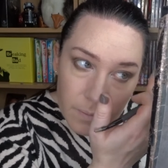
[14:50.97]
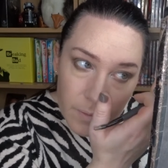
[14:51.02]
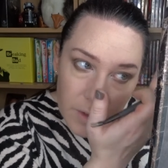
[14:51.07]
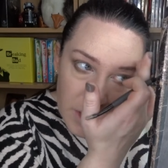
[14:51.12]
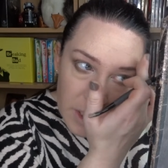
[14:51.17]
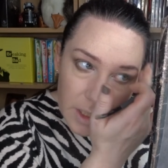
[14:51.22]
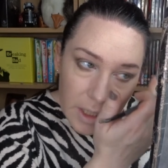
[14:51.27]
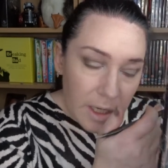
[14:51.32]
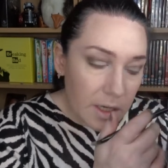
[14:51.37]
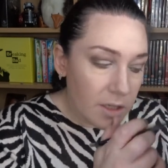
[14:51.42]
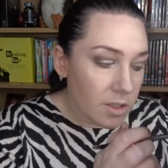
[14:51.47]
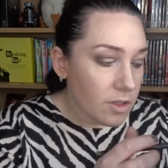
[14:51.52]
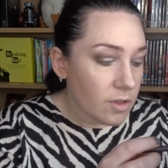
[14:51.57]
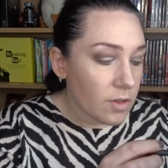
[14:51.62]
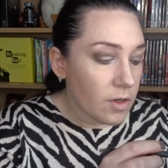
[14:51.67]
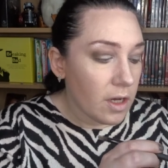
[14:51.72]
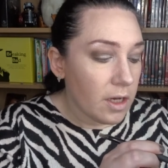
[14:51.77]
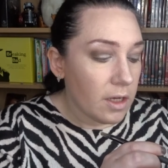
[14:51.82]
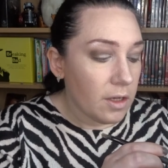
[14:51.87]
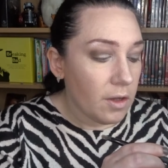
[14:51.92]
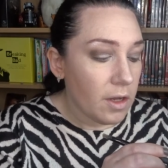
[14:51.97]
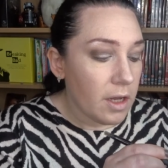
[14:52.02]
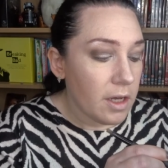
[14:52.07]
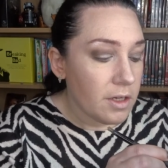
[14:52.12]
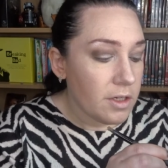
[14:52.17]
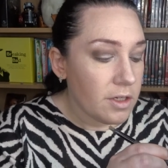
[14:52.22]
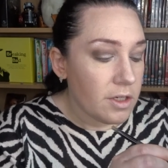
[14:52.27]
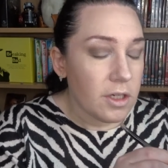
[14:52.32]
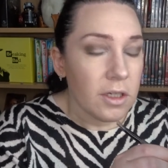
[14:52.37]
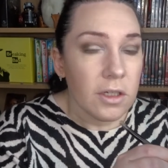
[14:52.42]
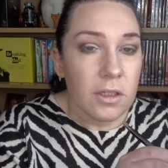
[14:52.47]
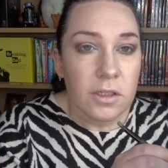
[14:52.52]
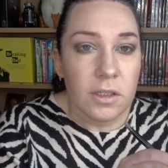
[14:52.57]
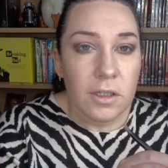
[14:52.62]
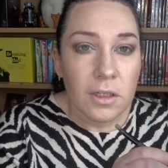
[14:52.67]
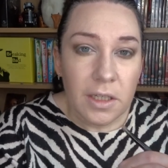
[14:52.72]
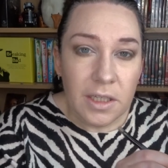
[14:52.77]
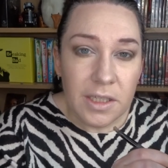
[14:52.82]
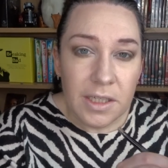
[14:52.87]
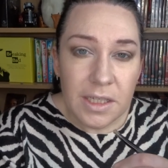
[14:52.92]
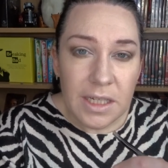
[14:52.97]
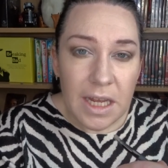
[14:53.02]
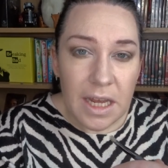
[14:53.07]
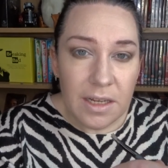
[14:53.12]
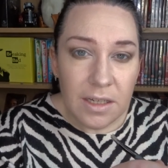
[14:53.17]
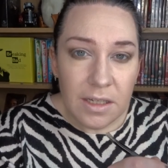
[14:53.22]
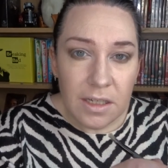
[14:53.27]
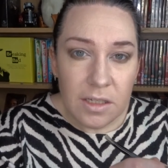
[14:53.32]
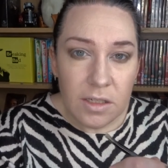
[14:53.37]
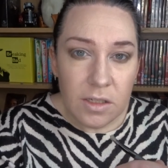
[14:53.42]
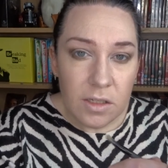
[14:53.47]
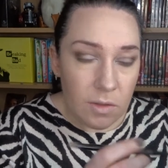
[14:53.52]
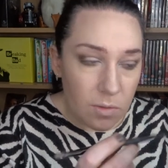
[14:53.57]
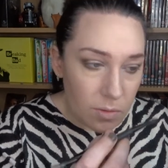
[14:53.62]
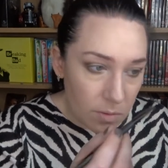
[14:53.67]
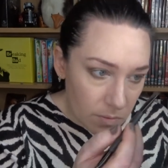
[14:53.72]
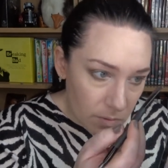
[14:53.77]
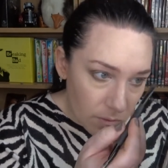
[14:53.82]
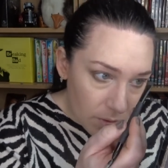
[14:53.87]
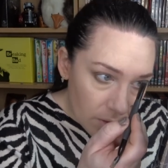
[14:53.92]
she gets her eyelash extended, so